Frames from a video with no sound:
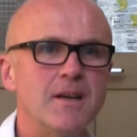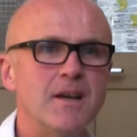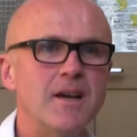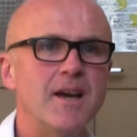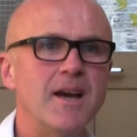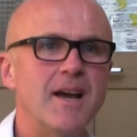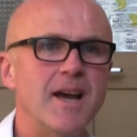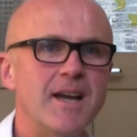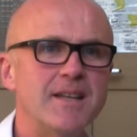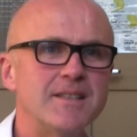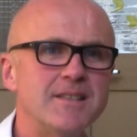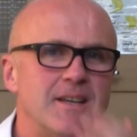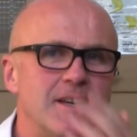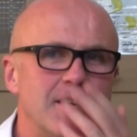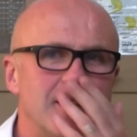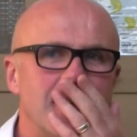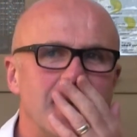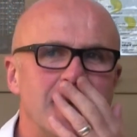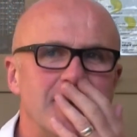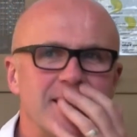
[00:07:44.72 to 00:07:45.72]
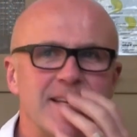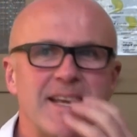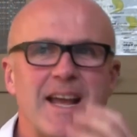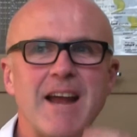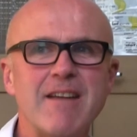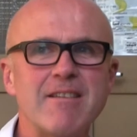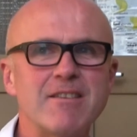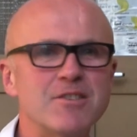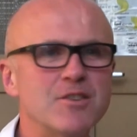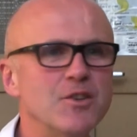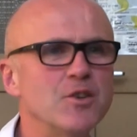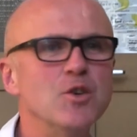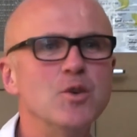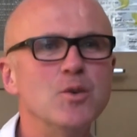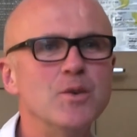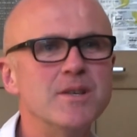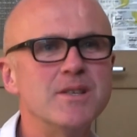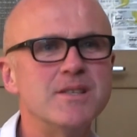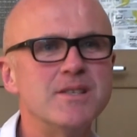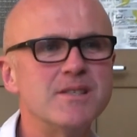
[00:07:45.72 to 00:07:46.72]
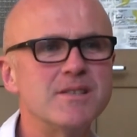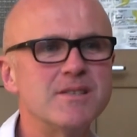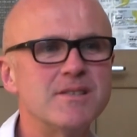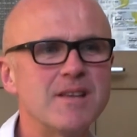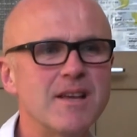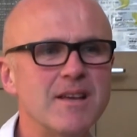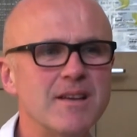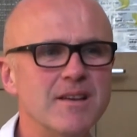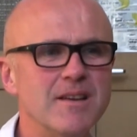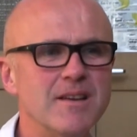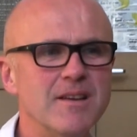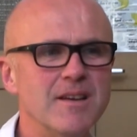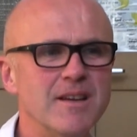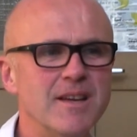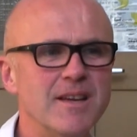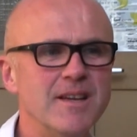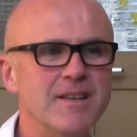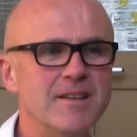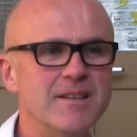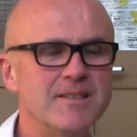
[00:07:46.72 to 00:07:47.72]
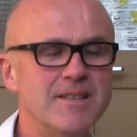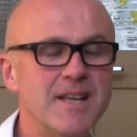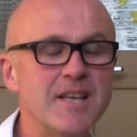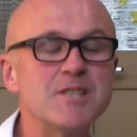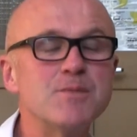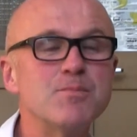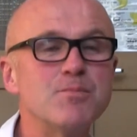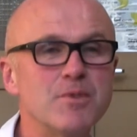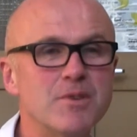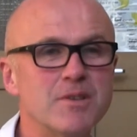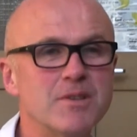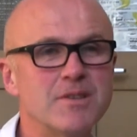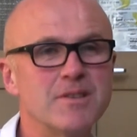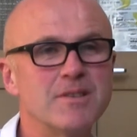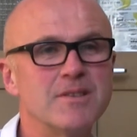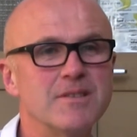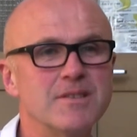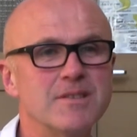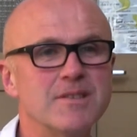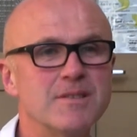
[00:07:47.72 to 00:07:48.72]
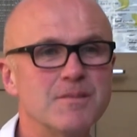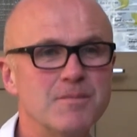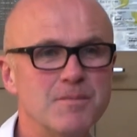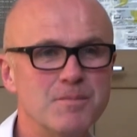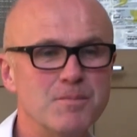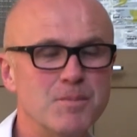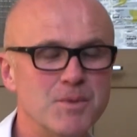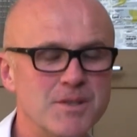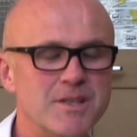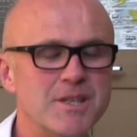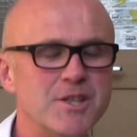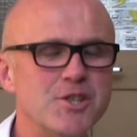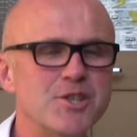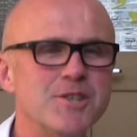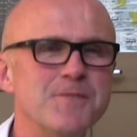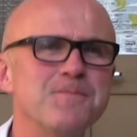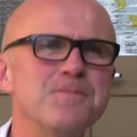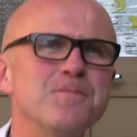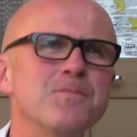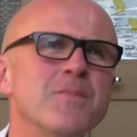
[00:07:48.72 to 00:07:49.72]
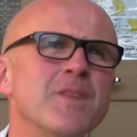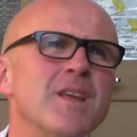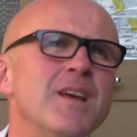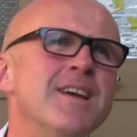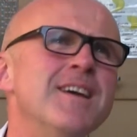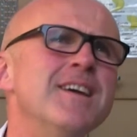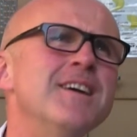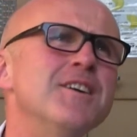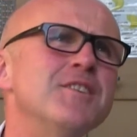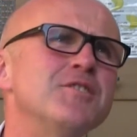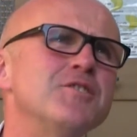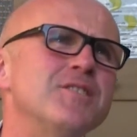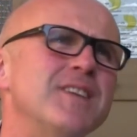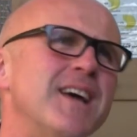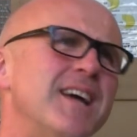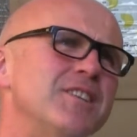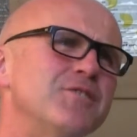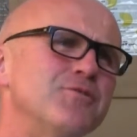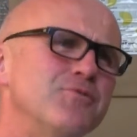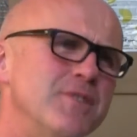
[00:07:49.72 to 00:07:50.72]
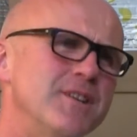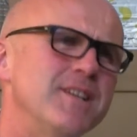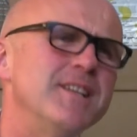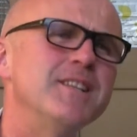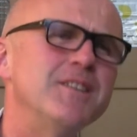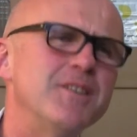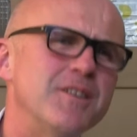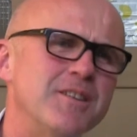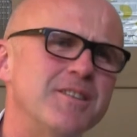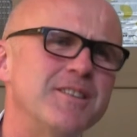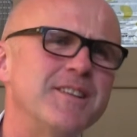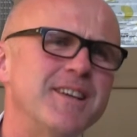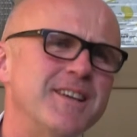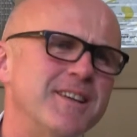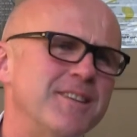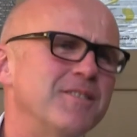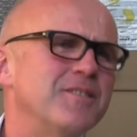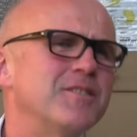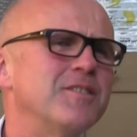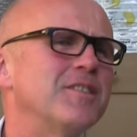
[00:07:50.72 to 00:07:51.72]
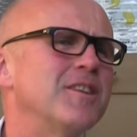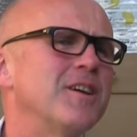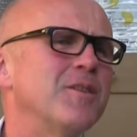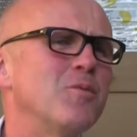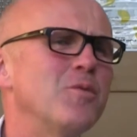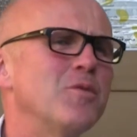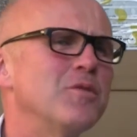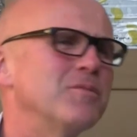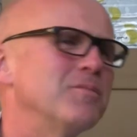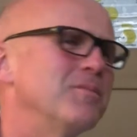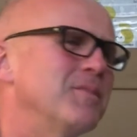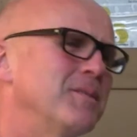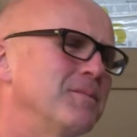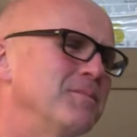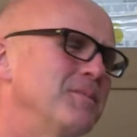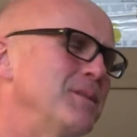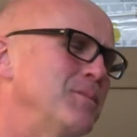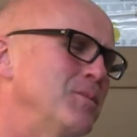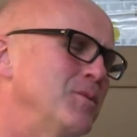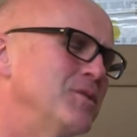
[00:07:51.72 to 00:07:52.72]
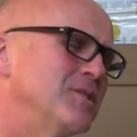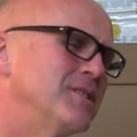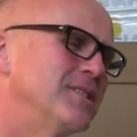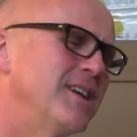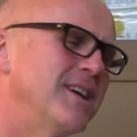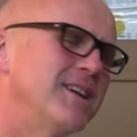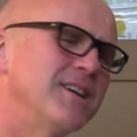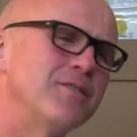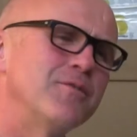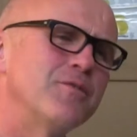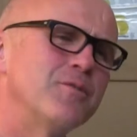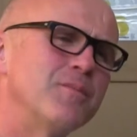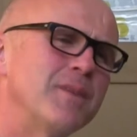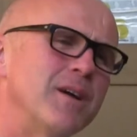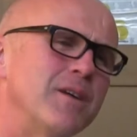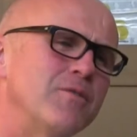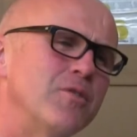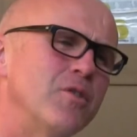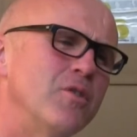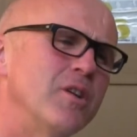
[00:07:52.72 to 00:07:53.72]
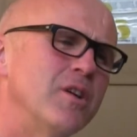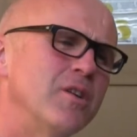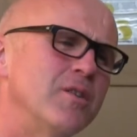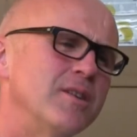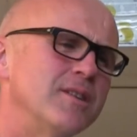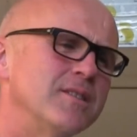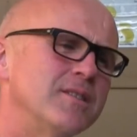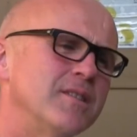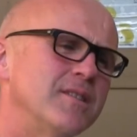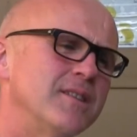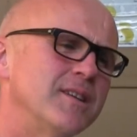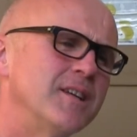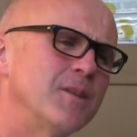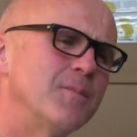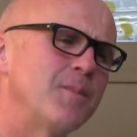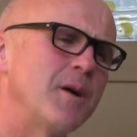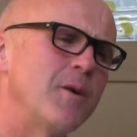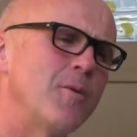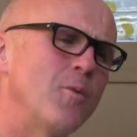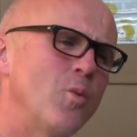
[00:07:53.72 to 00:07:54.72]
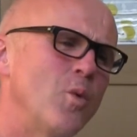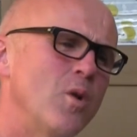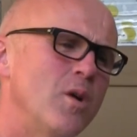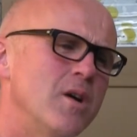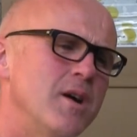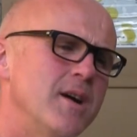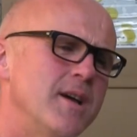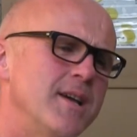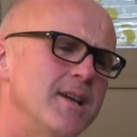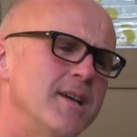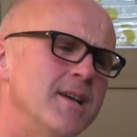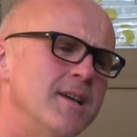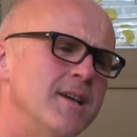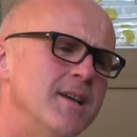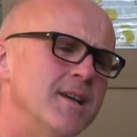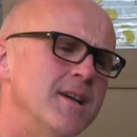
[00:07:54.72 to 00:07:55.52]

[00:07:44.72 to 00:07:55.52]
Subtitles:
at a character who is in a desperate position. So that's really the thing that I want people to take from Malvolio, is to think about why